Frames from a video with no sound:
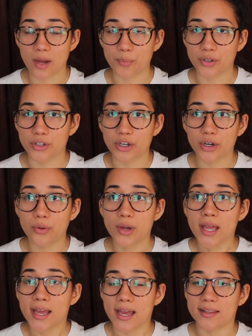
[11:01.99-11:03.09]
down below
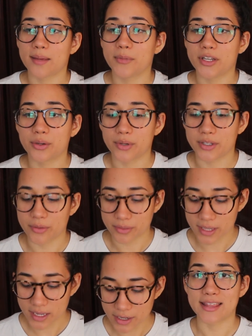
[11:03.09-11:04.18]
and let me know what you
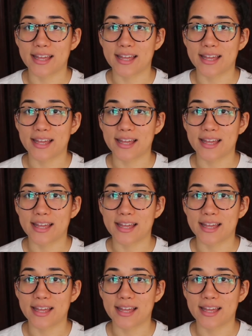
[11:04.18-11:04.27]
think.